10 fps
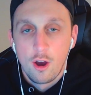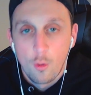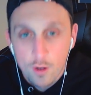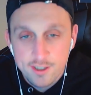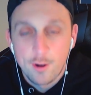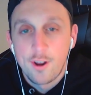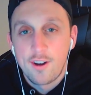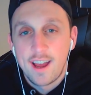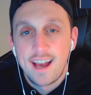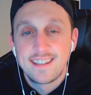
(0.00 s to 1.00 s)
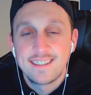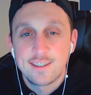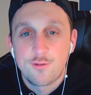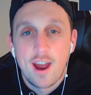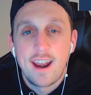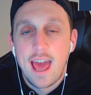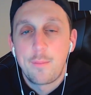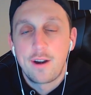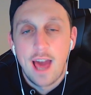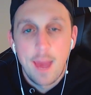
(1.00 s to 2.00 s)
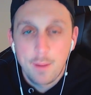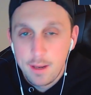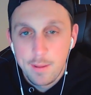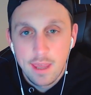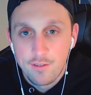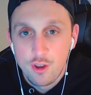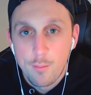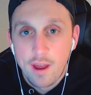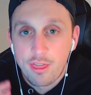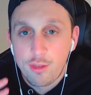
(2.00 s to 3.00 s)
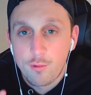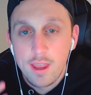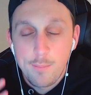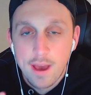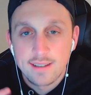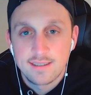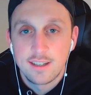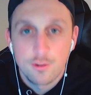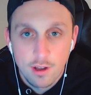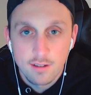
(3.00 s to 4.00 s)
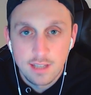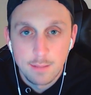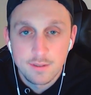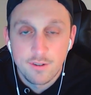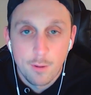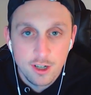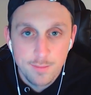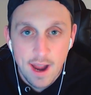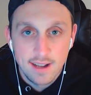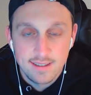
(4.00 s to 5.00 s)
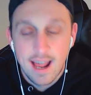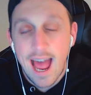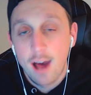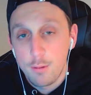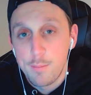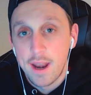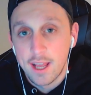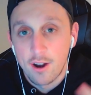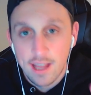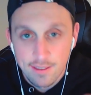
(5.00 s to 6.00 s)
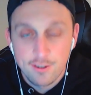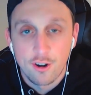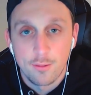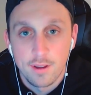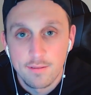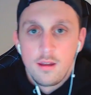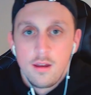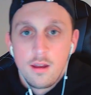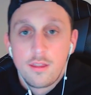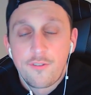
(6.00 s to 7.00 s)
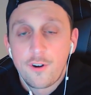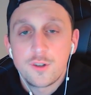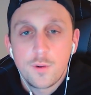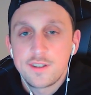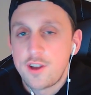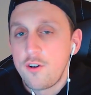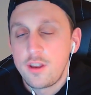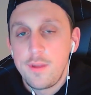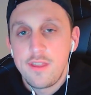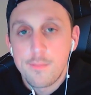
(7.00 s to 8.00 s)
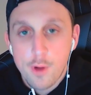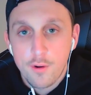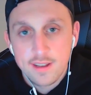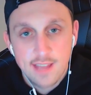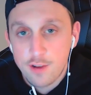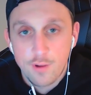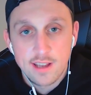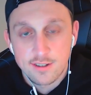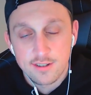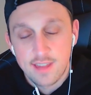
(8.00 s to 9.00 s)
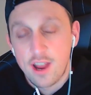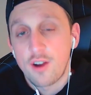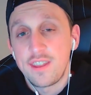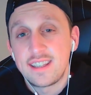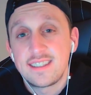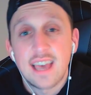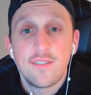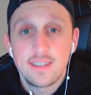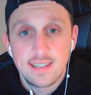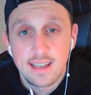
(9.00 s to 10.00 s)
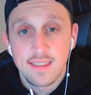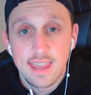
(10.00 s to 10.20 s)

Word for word: What's going on guys? This is Ryan Hammer and I'm going to be giving you my three best Cinderella teams for March Madness that I will be betting on in a tournament. The first one is going to be the Murray State Racers. They are the seventh seed in the